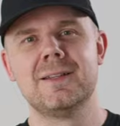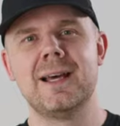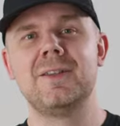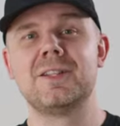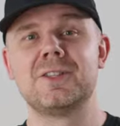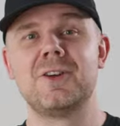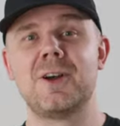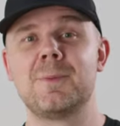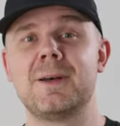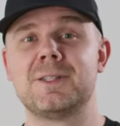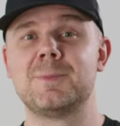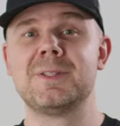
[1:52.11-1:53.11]
Now let's talk
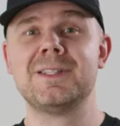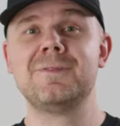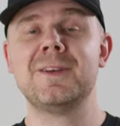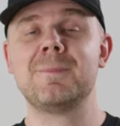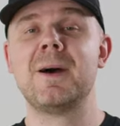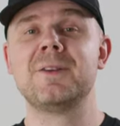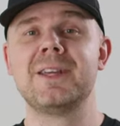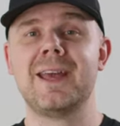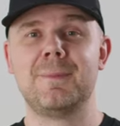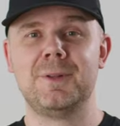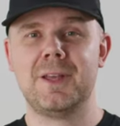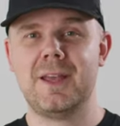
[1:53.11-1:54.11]
about specific mounting
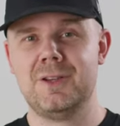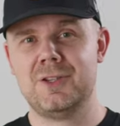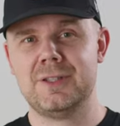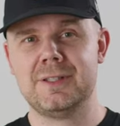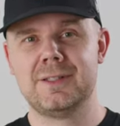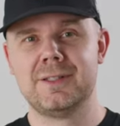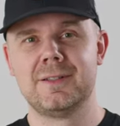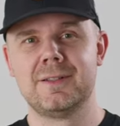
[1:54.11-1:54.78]
applications.